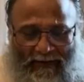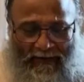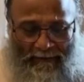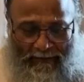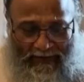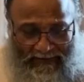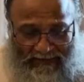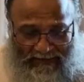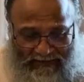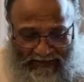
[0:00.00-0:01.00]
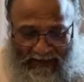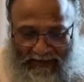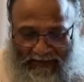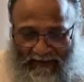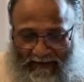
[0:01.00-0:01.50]
it makes us
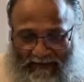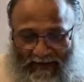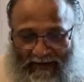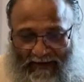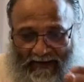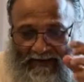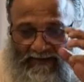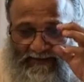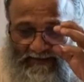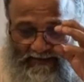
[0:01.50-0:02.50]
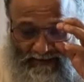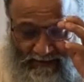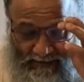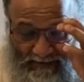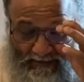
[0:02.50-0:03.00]
think that yes,
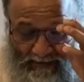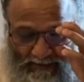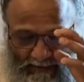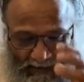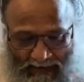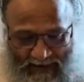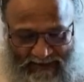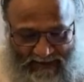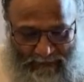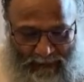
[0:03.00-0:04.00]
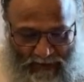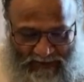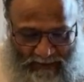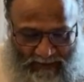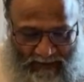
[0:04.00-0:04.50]
as
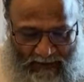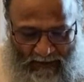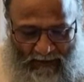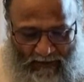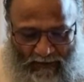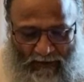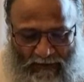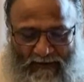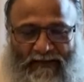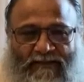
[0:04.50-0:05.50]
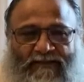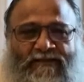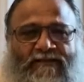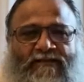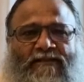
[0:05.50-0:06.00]
impossible all
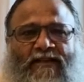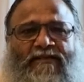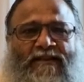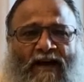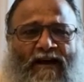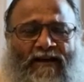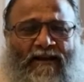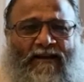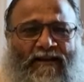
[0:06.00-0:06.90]
these things are,